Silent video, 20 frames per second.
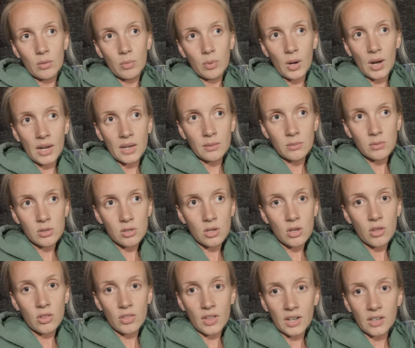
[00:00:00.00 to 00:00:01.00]
But I am
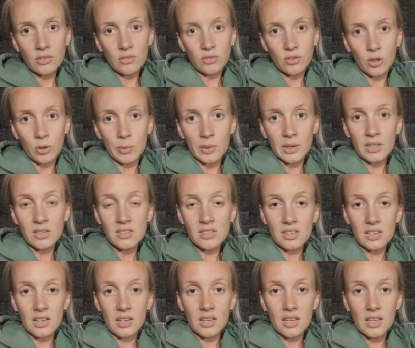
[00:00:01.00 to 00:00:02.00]
so thankful because
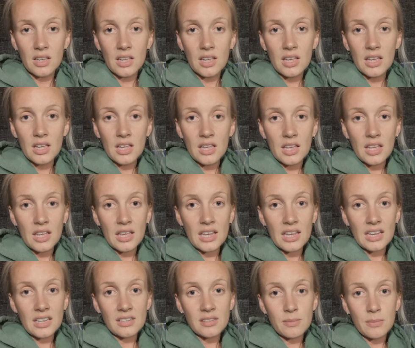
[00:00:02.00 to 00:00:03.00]

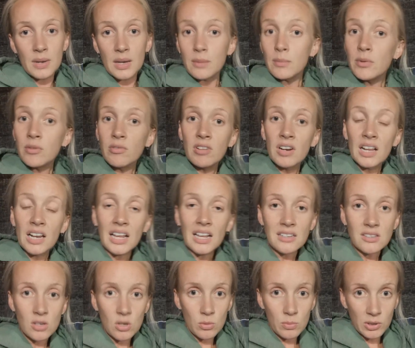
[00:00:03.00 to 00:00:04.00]
it's made me
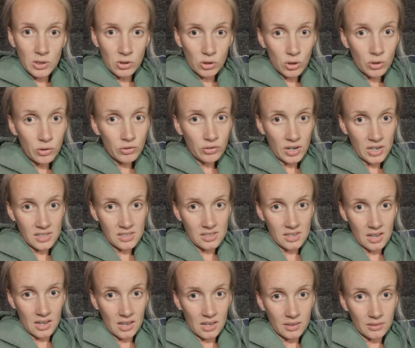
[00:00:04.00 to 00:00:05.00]
realise who my true friends
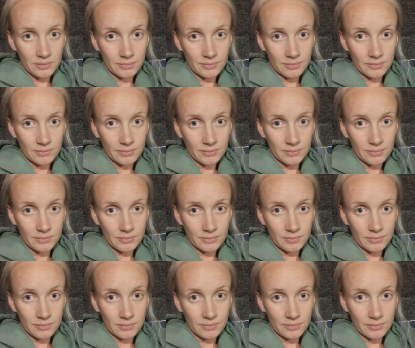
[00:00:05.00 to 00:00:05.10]
are.